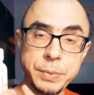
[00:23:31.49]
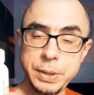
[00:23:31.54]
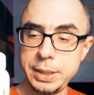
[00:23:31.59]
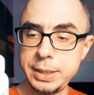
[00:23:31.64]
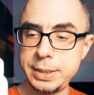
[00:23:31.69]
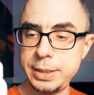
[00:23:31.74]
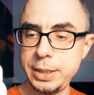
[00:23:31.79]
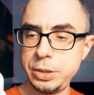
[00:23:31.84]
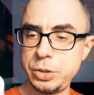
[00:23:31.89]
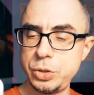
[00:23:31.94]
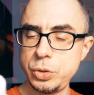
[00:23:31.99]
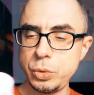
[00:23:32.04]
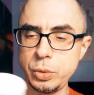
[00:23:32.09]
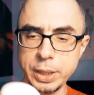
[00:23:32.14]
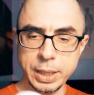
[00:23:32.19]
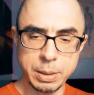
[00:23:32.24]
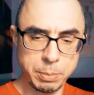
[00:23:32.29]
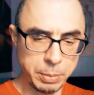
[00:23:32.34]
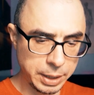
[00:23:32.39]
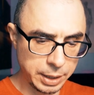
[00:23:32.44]
they do
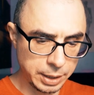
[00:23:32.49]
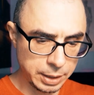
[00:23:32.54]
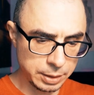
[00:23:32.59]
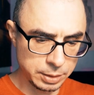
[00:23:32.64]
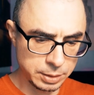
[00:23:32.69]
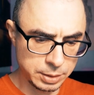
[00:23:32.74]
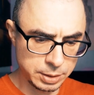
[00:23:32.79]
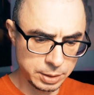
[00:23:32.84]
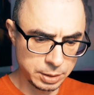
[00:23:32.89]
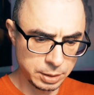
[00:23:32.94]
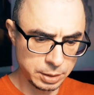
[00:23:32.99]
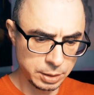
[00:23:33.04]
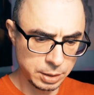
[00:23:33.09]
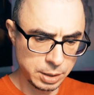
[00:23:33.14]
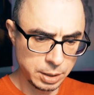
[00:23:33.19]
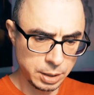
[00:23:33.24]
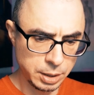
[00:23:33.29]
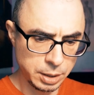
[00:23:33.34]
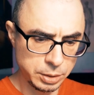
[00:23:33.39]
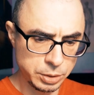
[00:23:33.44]
recommend
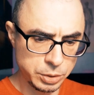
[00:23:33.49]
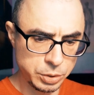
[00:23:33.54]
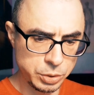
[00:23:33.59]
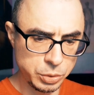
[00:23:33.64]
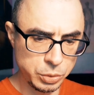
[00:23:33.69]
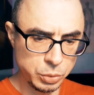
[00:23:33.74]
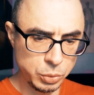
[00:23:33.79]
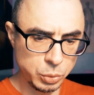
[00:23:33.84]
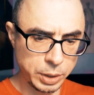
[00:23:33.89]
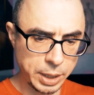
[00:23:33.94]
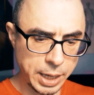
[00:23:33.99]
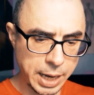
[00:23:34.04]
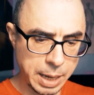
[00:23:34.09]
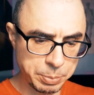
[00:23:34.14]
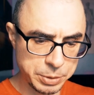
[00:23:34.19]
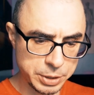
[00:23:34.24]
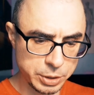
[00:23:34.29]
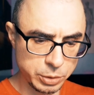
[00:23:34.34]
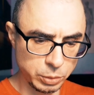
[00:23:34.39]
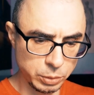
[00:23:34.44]
2
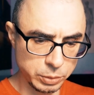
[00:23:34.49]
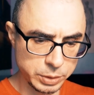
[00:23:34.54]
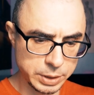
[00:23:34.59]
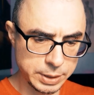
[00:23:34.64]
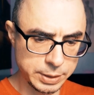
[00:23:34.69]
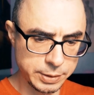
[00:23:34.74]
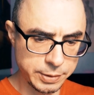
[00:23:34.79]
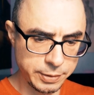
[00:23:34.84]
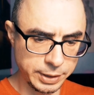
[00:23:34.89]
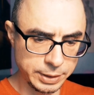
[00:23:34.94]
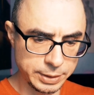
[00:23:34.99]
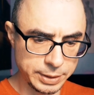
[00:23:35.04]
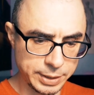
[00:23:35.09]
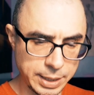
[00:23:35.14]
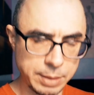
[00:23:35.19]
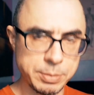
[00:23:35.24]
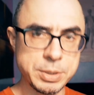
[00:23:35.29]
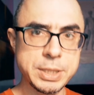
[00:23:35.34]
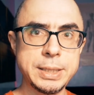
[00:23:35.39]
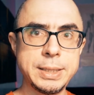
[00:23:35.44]
capsules 3
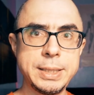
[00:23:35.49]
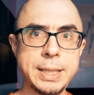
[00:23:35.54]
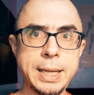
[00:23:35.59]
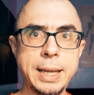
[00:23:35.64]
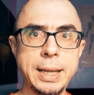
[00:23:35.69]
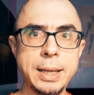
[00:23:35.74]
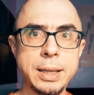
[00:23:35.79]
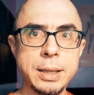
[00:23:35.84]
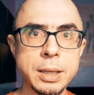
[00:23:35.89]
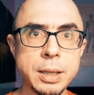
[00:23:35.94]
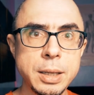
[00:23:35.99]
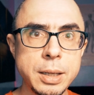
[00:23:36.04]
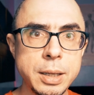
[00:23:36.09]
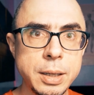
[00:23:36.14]
times a day,